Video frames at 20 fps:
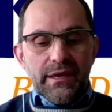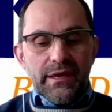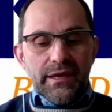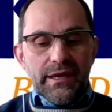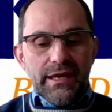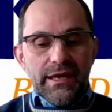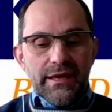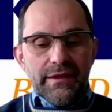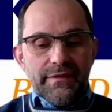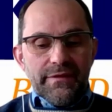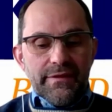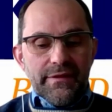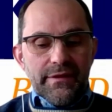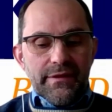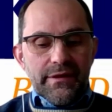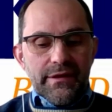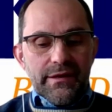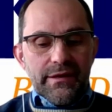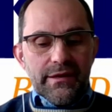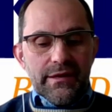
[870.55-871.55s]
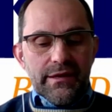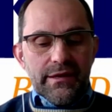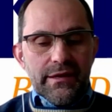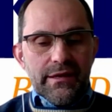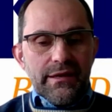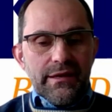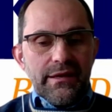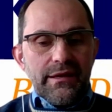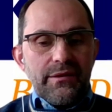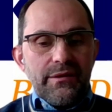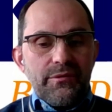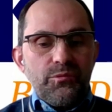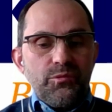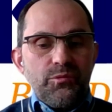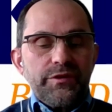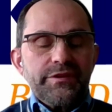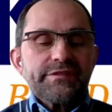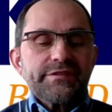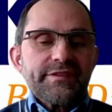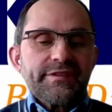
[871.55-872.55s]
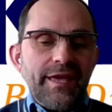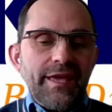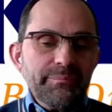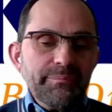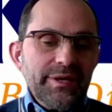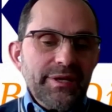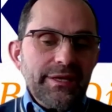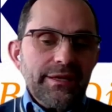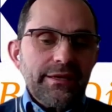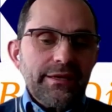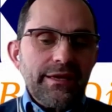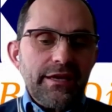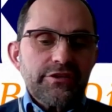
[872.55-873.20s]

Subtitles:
And what's happening,